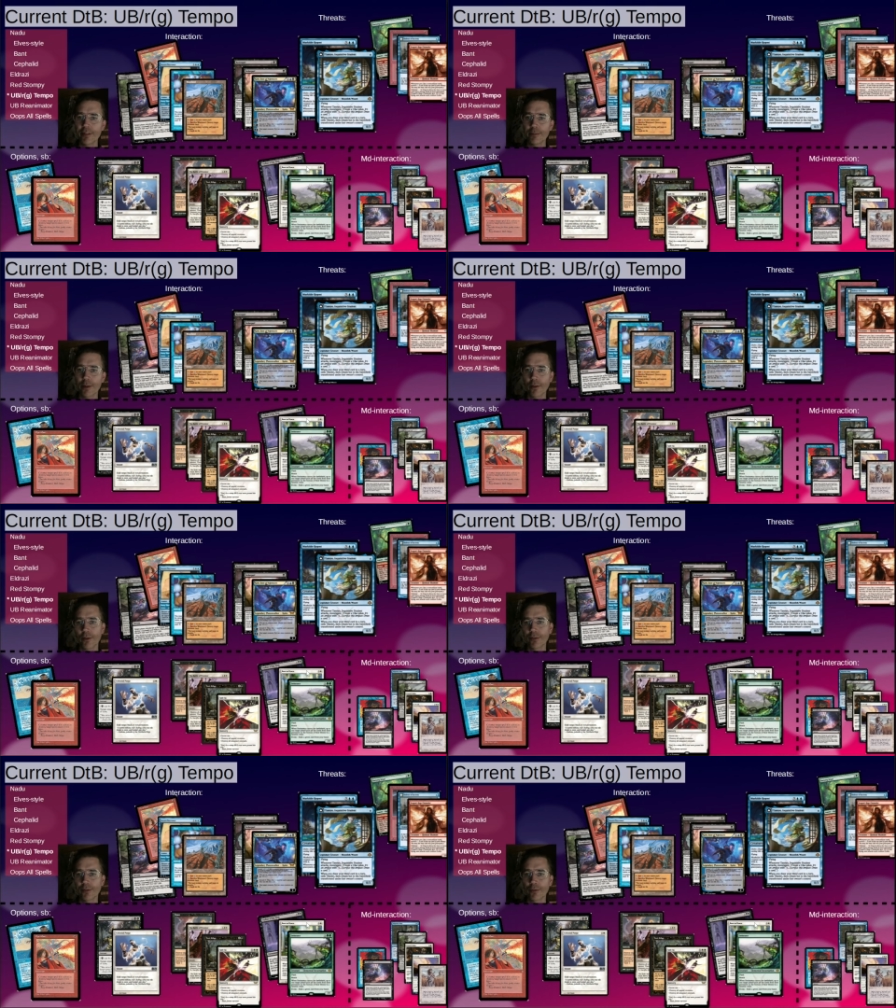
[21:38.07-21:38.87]

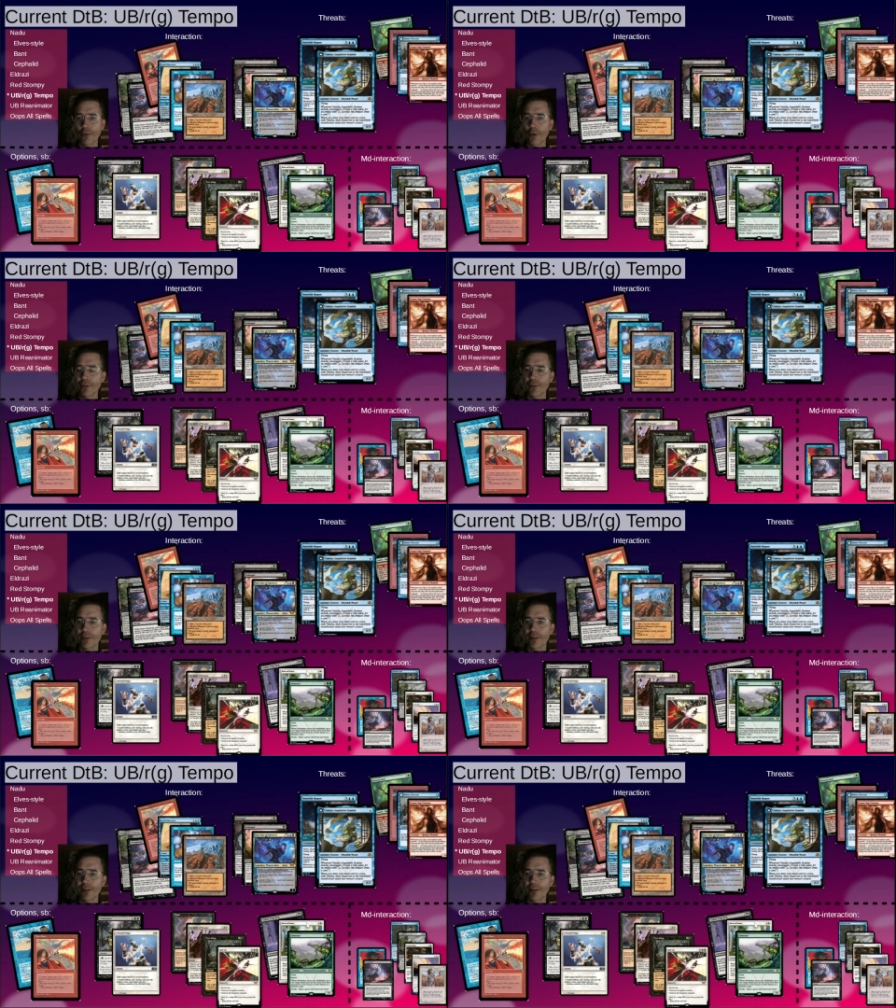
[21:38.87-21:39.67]
because of course
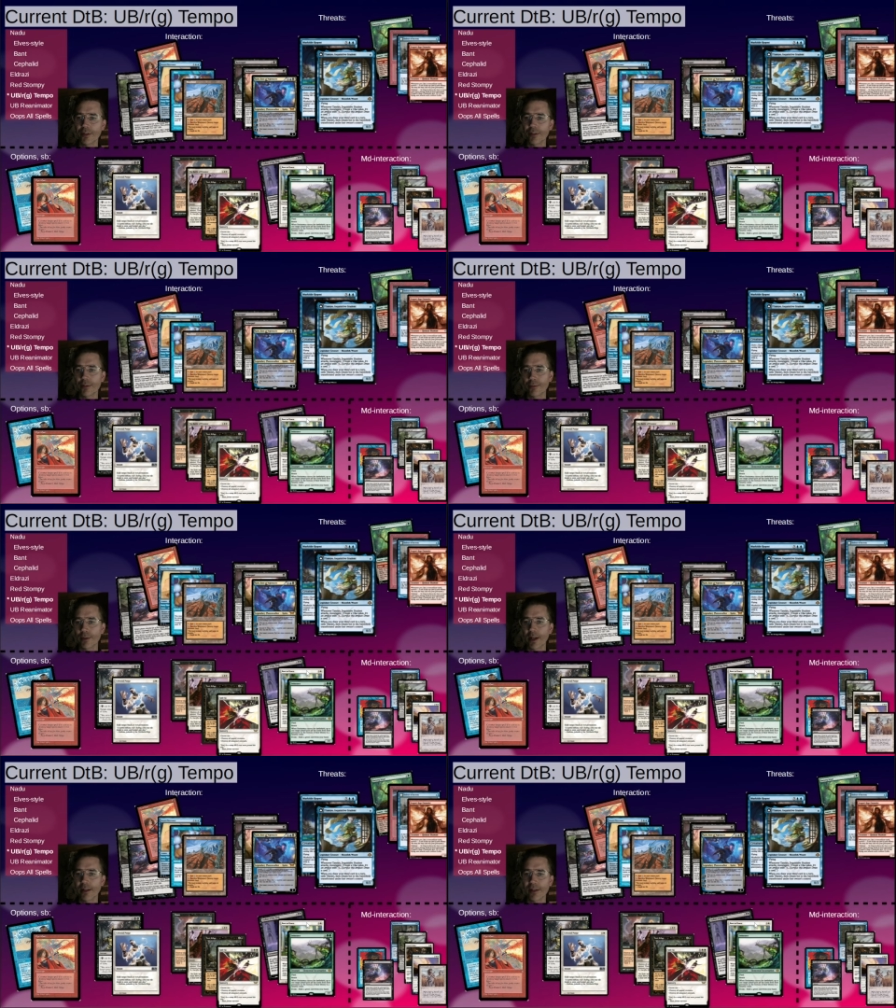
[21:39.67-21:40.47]
it doesn't
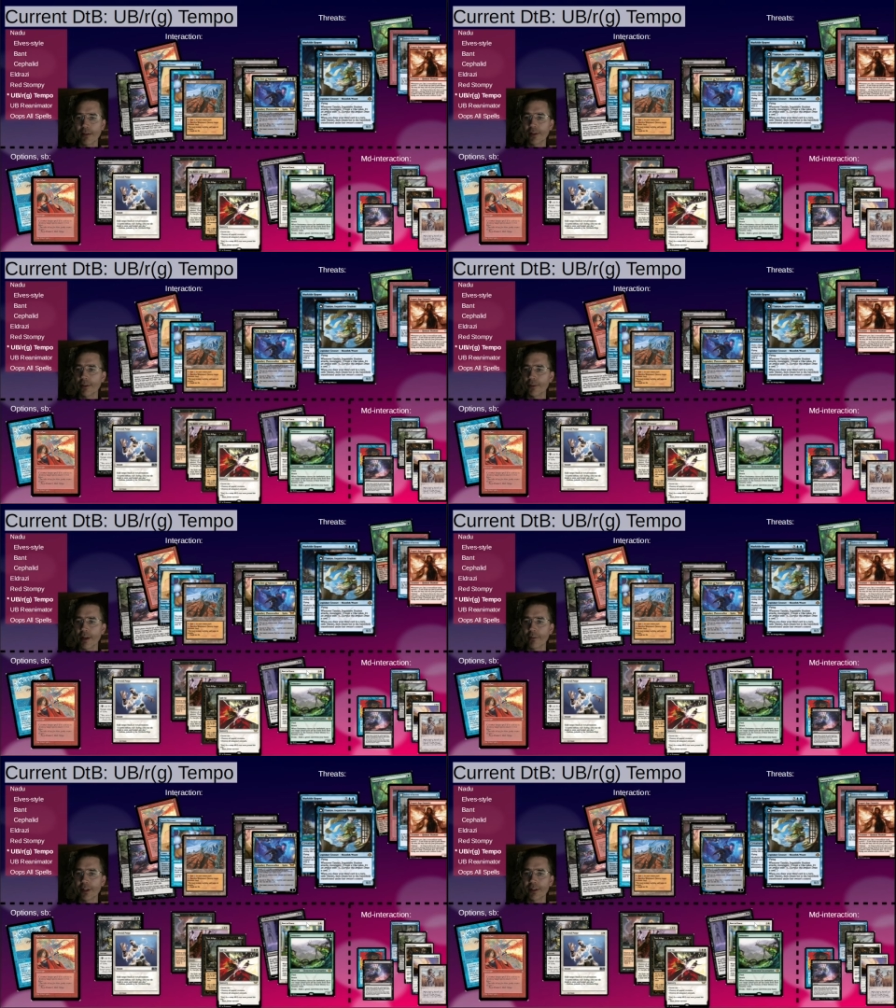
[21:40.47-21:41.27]
rely as heavily on
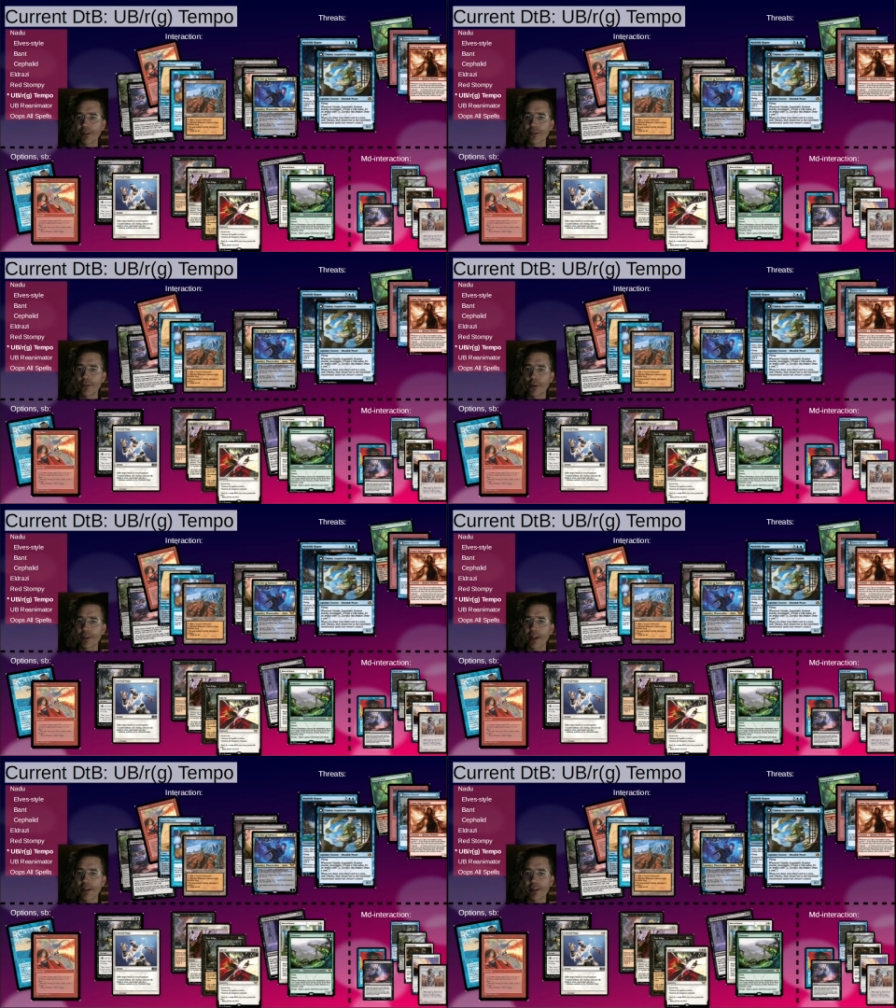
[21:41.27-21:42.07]
having it in the starting hand.